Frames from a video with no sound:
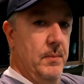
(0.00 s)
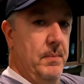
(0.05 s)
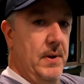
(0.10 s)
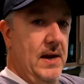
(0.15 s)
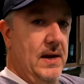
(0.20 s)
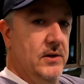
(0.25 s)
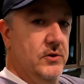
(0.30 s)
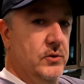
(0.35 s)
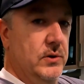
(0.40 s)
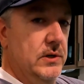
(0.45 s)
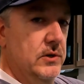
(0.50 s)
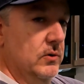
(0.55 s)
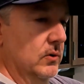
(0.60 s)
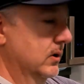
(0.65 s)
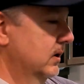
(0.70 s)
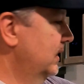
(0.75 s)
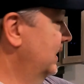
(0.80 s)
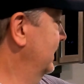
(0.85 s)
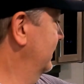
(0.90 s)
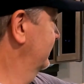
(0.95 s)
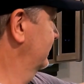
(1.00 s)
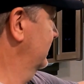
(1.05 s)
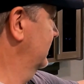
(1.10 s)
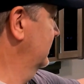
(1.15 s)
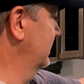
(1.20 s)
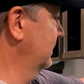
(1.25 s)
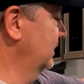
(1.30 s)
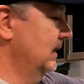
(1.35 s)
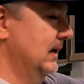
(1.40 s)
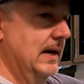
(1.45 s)
pantry door has
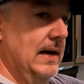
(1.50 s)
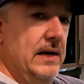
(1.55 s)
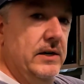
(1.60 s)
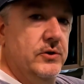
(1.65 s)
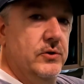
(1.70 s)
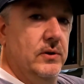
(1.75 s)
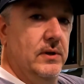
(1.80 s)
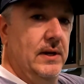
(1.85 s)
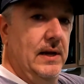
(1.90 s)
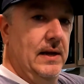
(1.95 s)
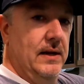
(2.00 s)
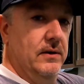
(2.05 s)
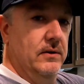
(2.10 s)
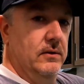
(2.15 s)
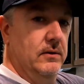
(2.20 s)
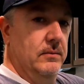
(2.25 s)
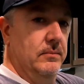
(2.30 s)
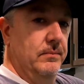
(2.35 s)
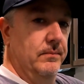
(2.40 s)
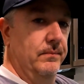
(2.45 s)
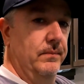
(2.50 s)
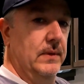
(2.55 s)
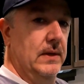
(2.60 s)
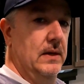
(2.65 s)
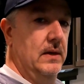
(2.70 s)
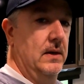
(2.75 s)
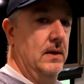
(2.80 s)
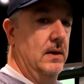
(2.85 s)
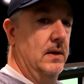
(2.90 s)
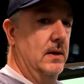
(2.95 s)
an actual handle.
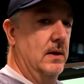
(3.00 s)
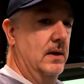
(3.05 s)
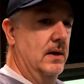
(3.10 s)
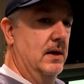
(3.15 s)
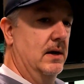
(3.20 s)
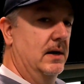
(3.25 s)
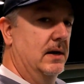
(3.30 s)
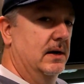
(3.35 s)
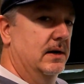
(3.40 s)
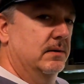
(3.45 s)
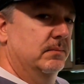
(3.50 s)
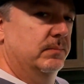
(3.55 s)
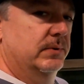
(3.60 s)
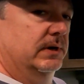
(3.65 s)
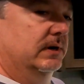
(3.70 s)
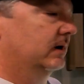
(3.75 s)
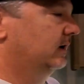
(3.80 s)
But